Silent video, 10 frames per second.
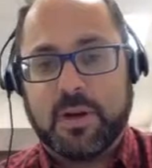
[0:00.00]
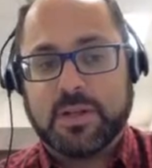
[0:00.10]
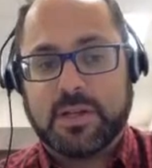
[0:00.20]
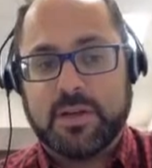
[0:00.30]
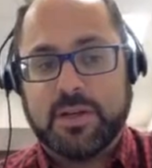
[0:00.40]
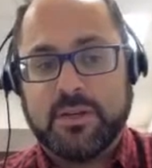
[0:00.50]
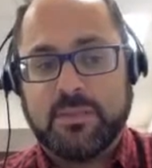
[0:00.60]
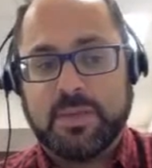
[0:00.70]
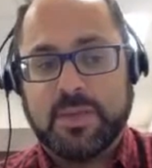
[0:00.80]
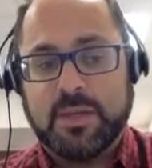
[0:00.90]
is going to
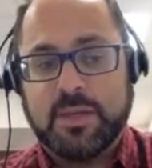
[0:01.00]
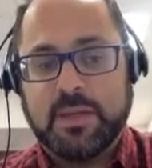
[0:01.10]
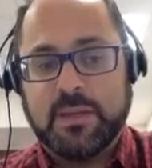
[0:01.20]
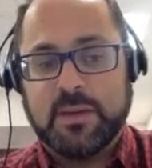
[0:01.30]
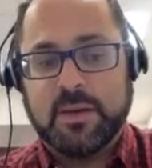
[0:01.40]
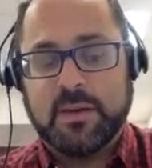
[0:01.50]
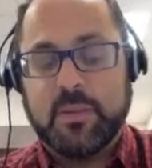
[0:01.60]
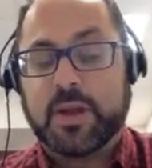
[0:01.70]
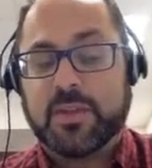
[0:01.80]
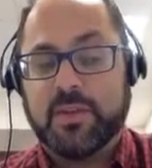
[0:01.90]
be, the
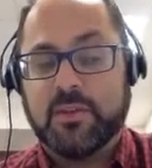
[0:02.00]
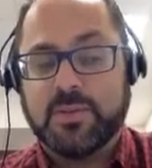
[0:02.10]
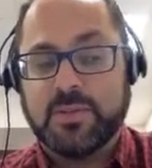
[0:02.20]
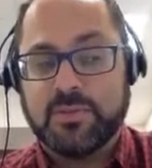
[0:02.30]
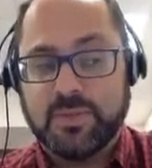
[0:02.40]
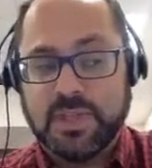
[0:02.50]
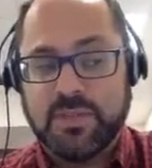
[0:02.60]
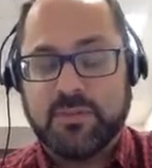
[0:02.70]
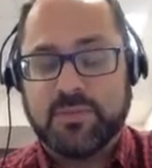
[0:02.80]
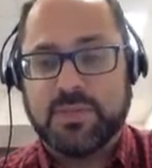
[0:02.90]
work that you
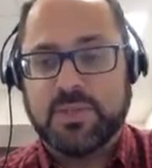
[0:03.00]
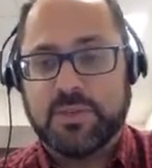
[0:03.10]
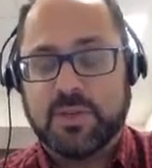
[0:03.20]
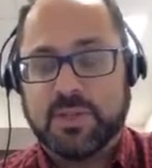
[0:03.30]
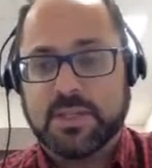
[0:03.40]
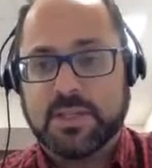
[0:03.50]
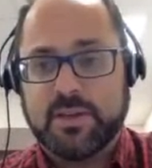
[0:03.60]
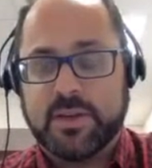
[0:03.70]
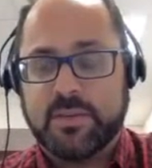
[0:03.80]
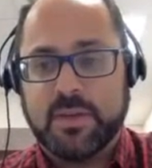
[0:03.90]
receive from students is
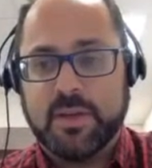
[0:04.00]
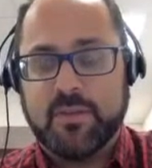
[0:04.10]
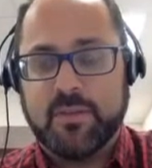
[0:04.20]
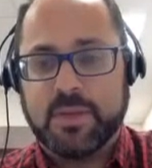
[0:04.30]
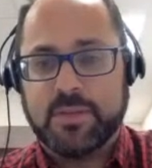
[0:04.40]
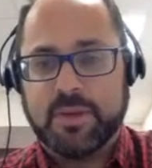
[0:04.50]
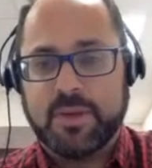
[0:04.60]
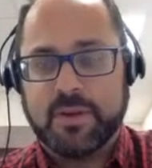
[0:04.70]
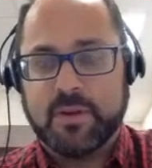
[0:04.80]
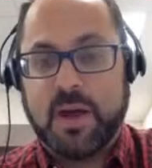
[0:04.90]
going to be of a much
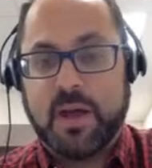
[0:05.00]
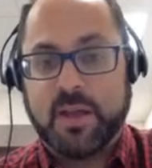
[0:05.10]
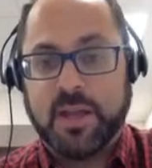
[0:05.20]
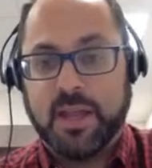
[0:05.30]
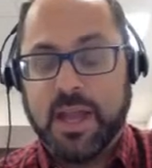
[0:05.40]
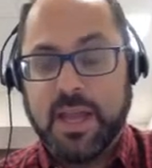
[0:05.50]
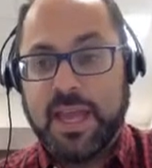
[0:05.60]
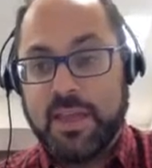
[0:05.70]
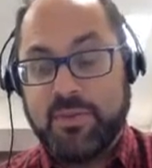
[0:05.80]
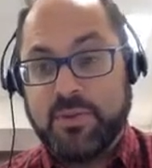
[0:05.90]
better quality
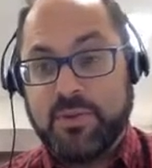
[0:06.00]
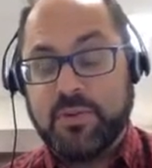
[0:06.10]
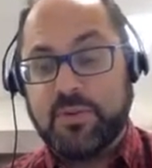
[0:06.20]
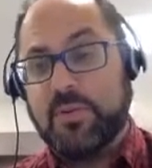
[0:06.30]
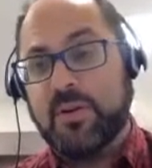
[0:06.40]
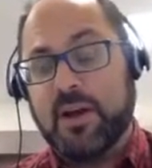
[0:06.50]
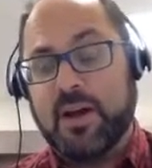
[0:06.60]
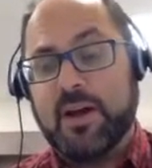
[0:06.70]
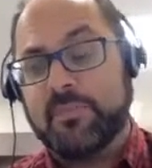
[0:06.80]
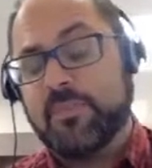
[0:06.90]
if you
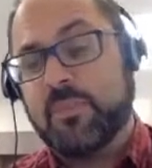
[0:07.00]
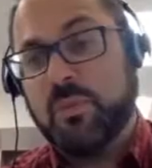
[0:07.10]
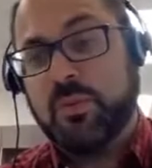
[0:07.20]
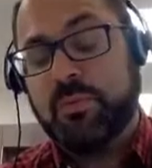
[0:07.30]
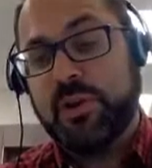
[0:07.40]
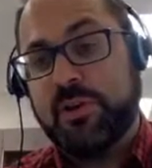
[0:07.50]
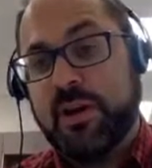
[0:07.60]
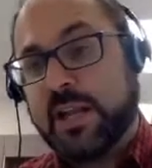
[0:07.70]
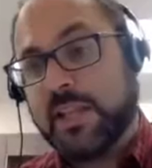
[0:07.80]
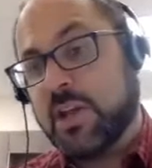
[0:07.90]

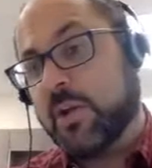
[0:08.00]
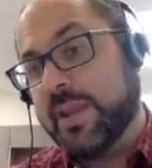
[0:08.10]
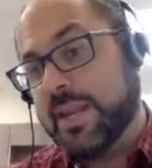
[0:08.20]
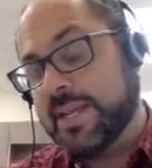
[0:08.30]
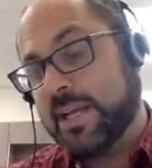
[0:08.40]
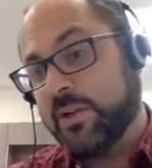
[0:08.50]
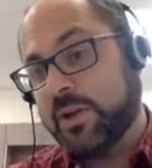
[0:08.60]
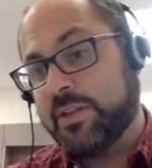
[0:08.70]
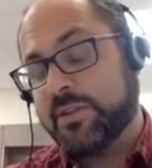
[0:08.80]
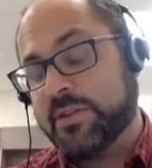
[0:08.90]
periodically go in and take a
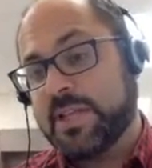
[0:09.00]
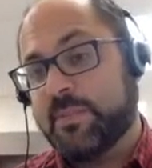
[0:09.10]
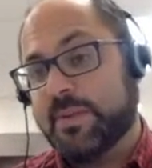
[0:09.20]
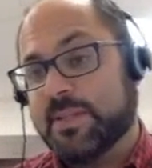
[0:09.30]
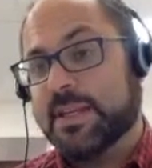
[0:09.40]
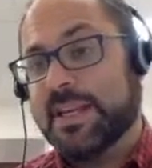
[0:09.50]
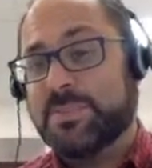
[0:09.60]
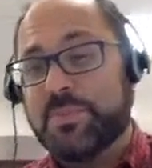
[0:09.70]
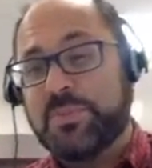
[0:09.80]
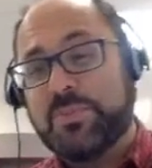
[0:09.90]
look at their assignments. And
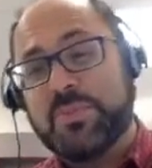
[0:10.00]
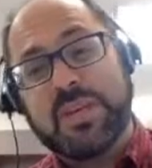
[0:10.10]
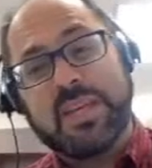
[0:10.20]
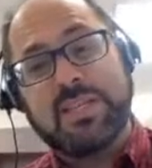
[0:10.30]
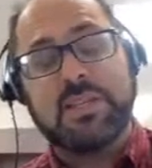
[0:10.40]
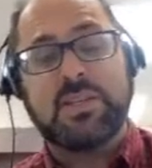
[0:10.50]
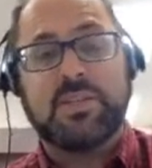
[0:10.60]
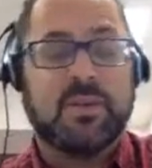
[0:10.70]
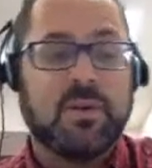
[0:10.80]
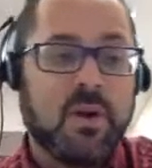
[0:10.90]
it's pretty easy to
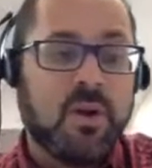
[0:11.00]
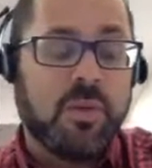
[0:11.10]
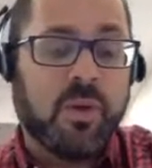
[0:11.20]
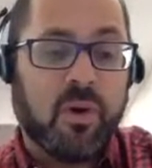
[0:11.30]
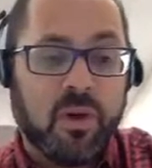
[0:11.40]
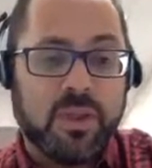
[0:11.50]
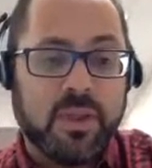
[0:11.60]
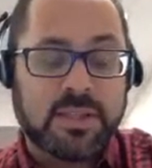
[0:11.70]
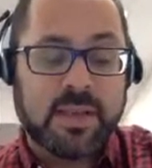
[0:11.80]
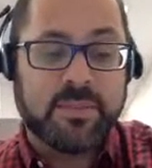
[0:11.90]
do with all the
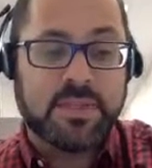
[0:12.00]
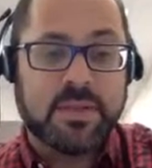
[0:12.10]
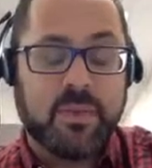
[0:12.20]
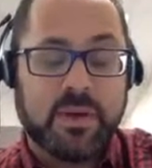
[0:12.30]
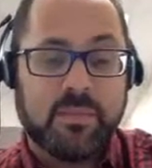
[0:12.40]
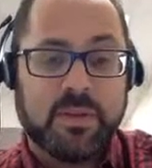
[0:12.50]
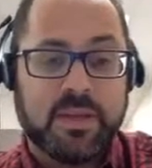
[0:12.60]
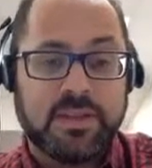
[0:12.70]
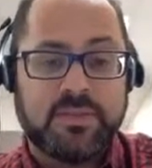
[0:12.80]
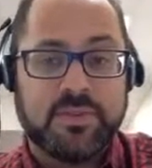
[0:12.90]
assignments in one
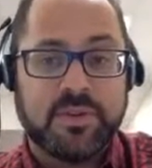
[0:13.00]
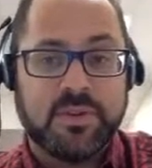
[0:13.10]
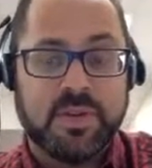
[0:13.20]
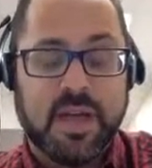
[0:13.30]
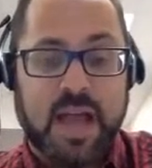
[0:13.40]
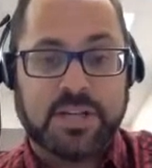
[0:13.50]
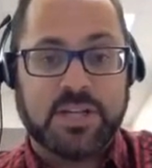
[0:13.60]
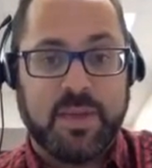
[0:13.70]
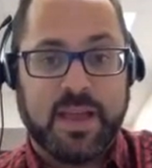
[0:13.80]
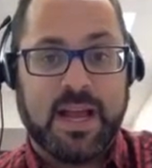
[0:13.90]
place for you to
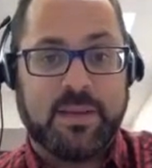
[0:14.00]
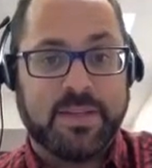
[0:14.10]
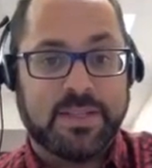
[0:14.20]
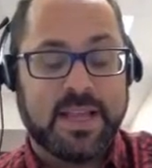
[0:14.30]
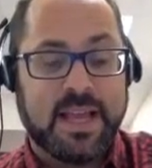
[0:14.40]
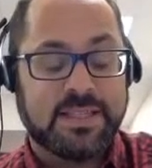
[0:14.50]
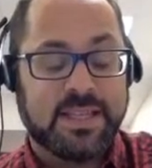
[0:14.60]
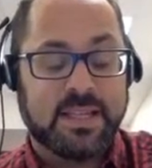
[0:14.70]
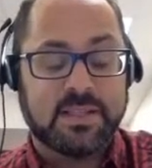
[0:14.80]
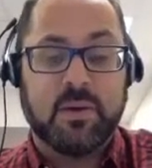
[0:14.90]
actually make comments as
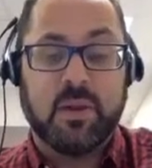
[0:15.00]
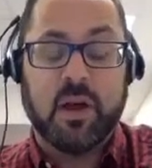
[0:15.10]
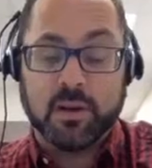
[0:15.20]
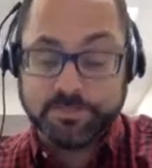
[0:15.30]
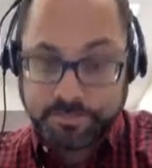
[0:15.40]
things go along.